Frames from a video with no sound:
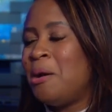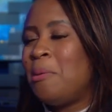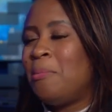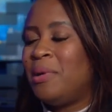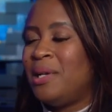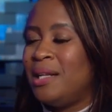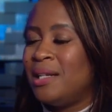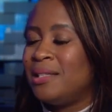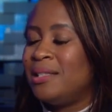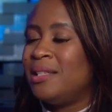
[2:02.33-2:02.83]

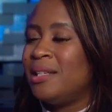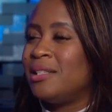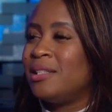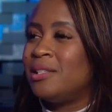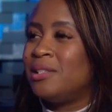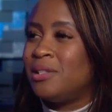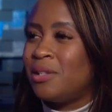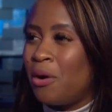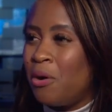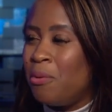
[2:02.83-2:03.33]
but he has done
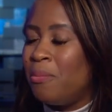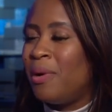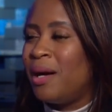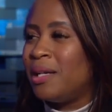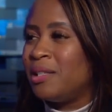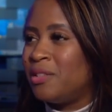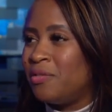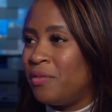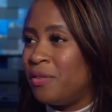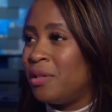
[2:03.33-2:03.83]
so
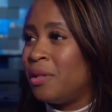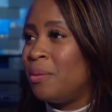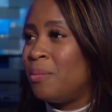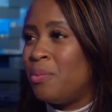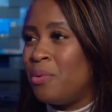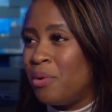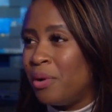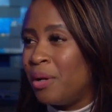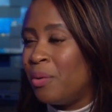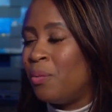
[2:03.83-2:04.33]
much for the
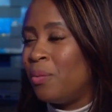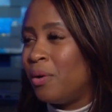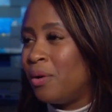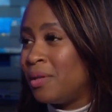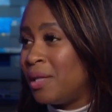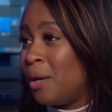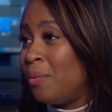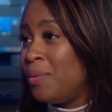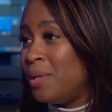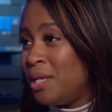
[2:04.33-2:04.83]
important work
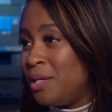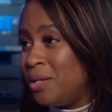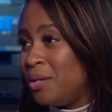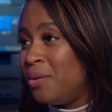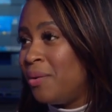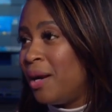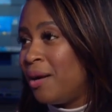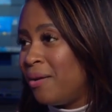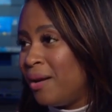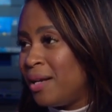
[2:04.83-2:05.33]
that we
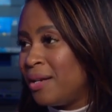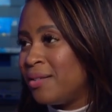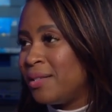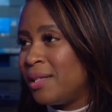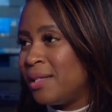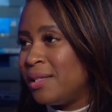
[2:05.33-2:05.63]
do at Greater